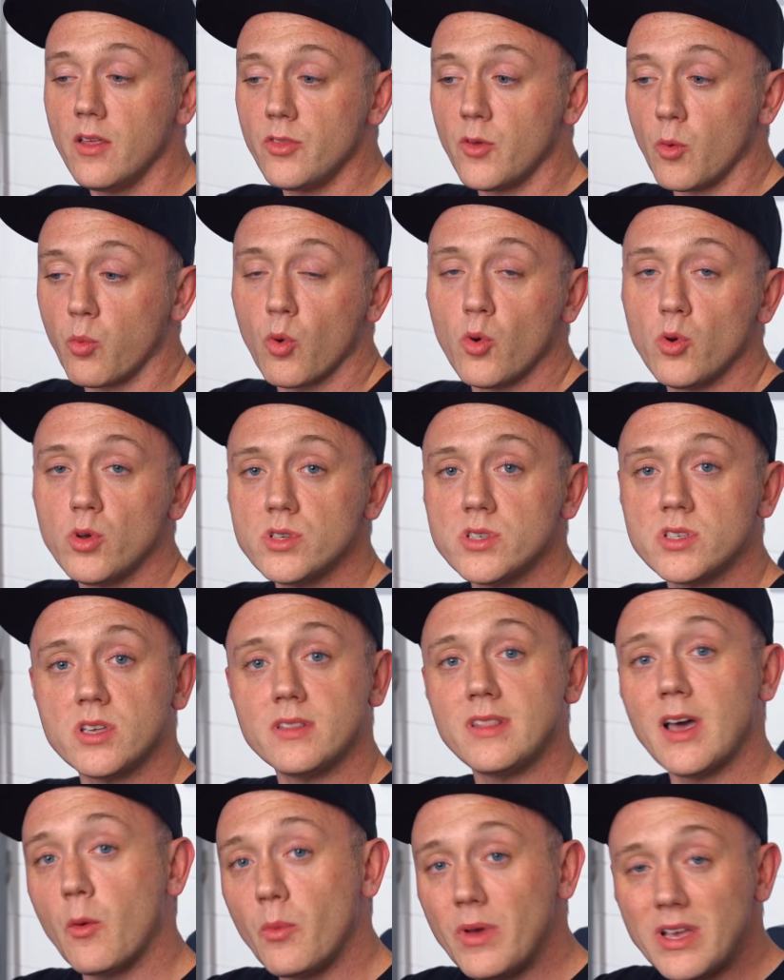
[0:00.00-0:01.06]
The rules
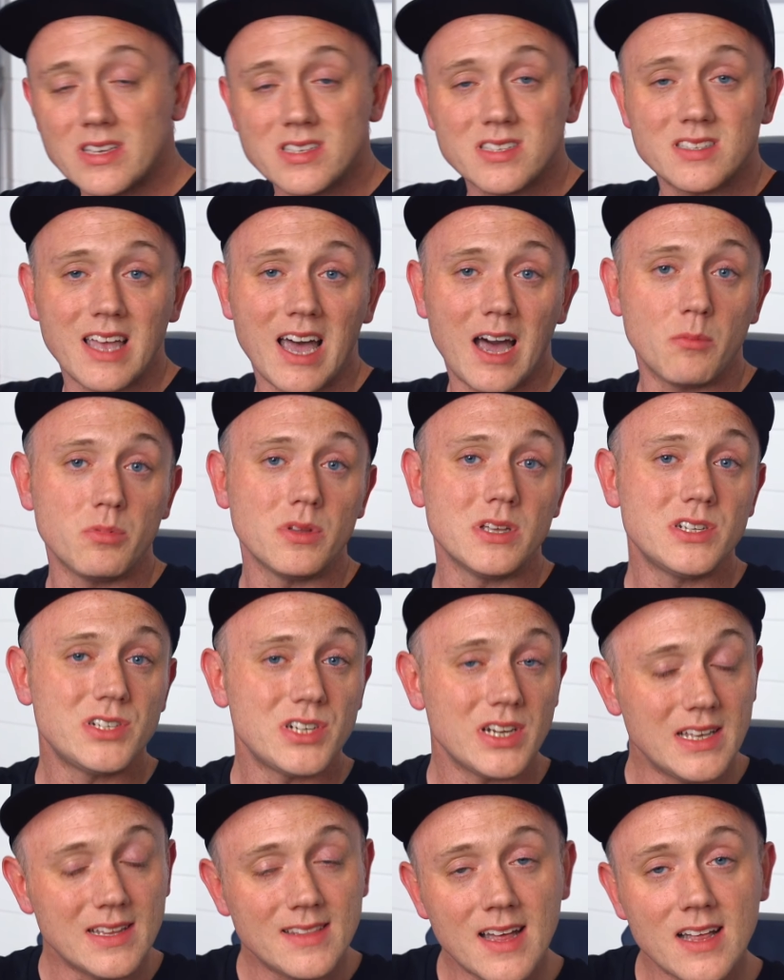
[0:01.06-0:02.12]
that we
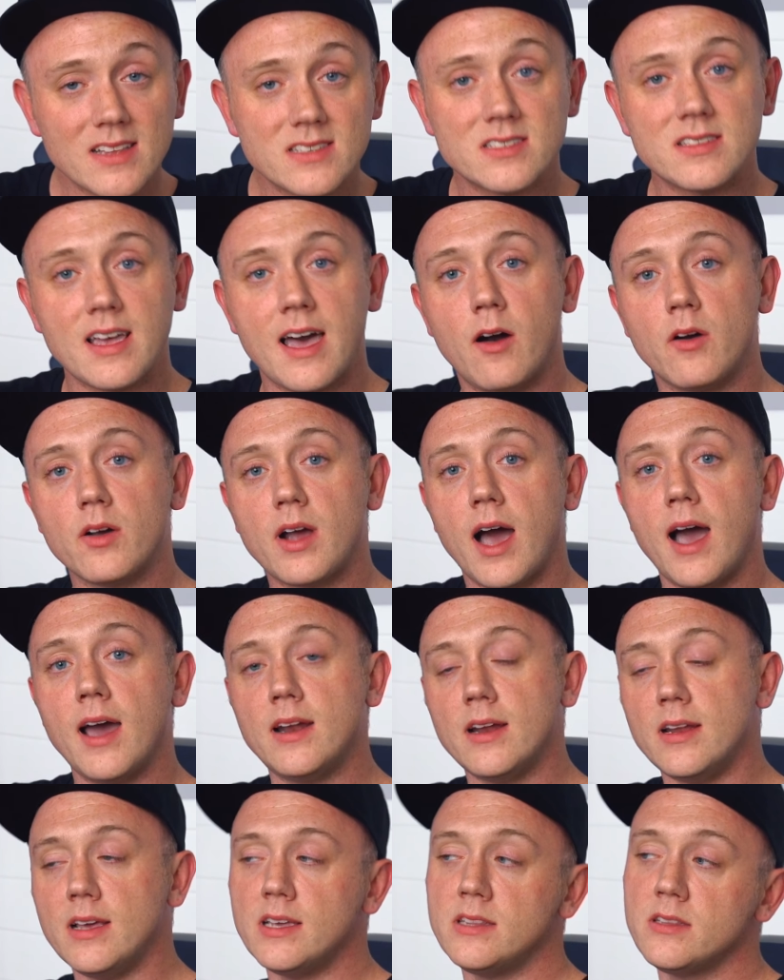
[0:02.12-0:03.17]
establish in that style guide
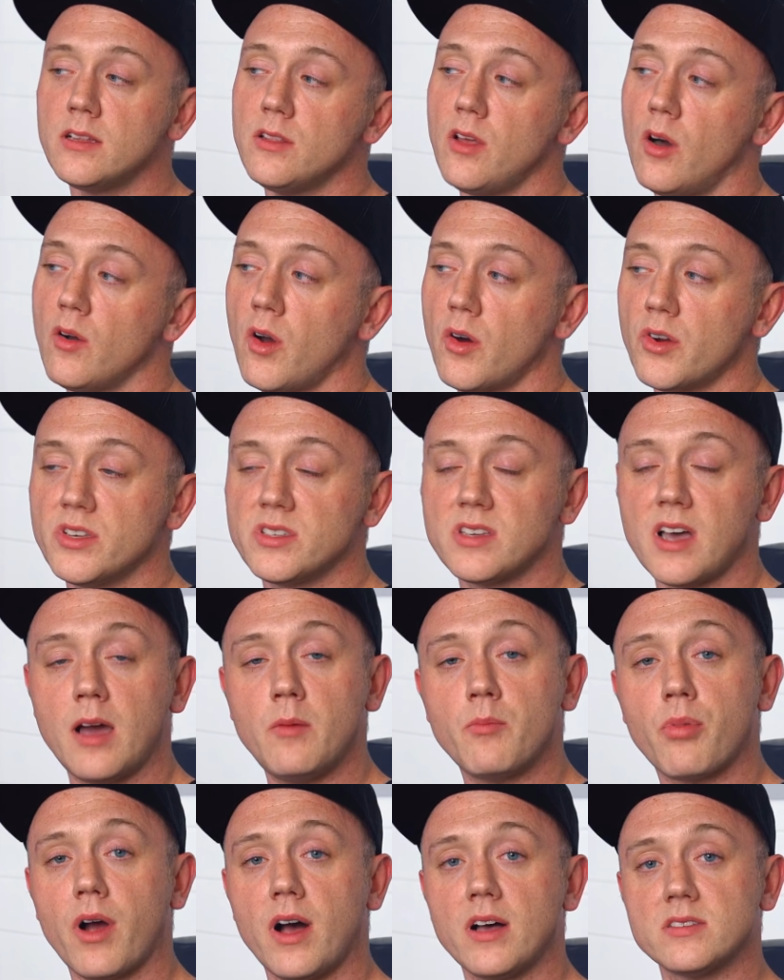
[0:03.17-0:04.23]
and in the logo
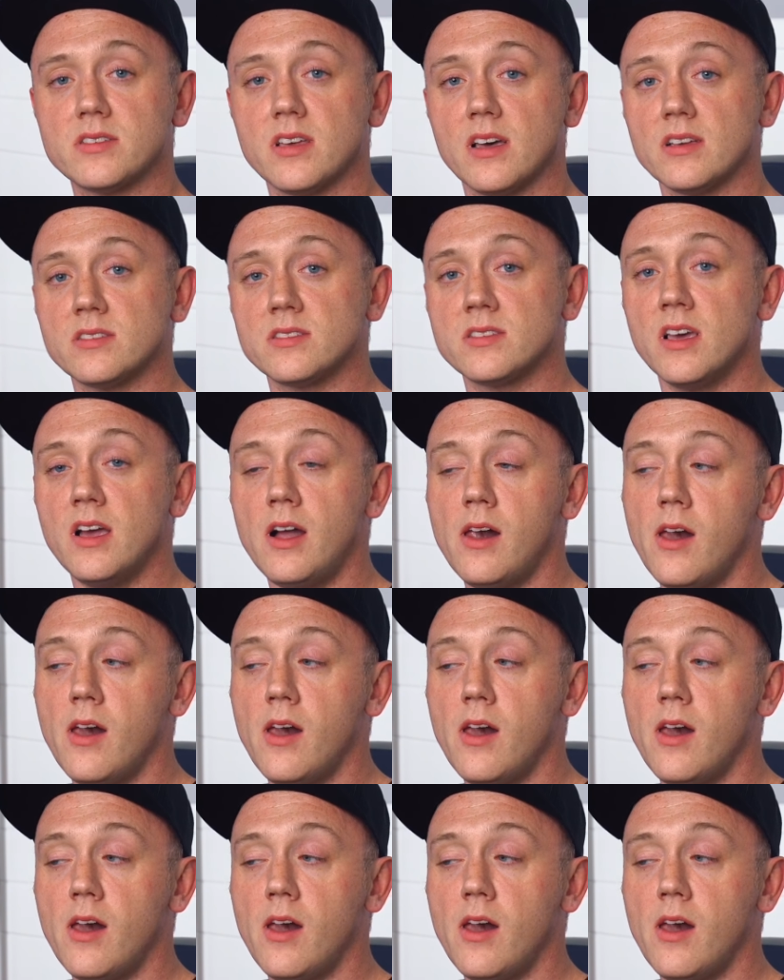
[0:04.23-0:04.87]
design process,